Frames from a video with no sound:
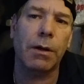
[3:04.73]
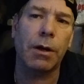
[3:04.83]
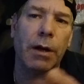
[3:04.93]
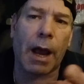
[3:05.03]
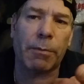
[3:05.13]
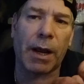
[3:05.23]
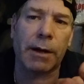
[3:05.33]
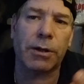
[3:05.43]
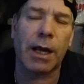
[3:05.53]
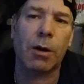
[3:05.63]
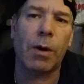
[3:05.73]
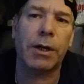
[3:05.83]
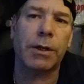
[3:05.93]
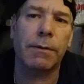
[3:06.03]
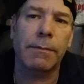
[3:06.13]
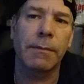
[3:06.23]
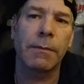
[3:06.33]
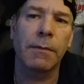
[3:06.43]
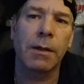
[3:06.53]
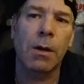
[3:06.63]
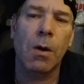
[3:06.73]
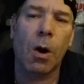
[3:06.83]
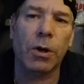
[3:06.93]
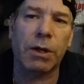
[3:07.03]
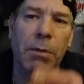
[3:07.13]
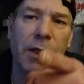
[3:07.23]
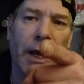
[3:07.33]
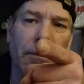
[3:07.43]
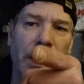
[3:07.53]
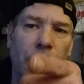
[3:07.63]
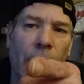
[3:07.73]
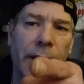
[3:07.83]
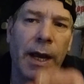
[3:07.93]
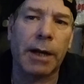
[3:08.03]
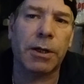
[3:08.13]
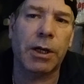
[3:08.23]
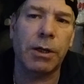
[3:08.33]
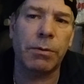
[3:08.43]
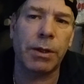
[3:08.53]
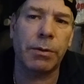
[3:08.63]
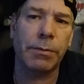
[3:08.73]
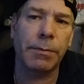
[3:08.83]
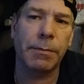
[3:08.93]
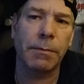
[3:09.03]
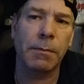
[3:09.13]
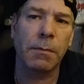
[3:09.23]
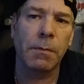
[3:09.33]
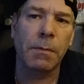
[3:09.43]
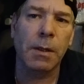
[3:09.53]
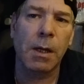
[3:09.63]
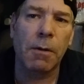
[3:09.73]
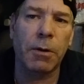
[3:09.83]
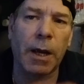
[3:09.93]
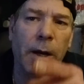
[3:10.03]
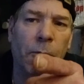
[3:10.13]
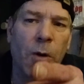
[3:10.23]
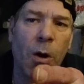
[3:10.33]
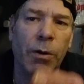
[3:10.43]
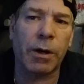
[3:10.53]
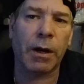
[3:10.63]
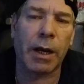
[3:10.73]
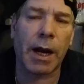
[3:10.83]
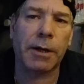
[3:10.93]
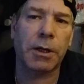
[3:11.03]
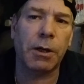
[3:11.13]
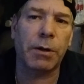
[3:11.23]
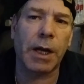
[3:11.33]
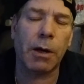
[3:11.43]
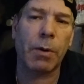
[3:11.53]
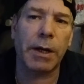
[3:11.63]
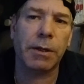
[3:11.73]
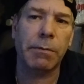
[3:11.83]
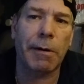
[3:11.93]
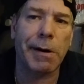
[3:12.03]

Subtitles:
You're going to have to answer that question. Or somebody's going to have legal right to execute you. You get it wrong, you're going to get executed anyways.